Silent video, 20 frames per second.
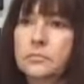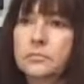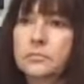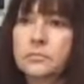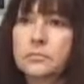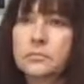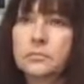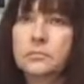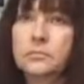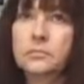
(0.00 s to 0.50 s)

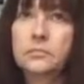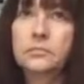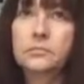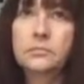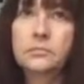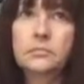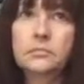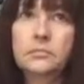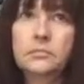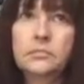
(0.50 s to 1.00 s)

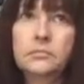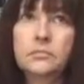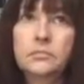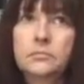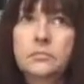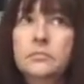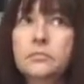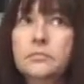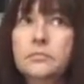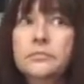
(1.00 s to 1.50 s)

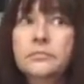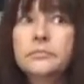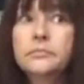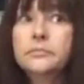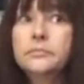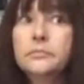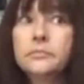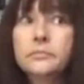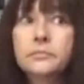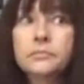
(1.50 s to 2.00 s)

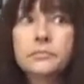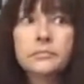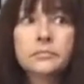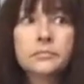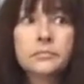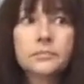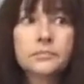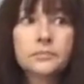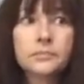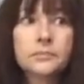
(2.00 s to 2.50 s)

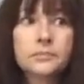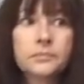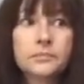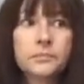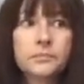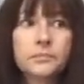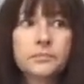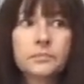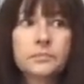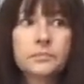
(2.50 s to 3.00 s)

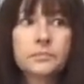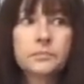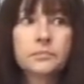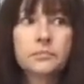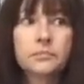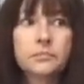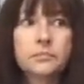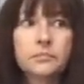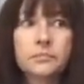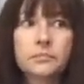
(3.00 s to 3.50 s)

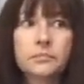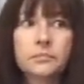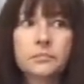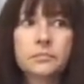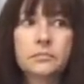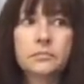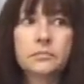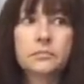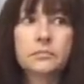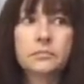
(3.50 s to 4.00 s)
This person isn't speaking.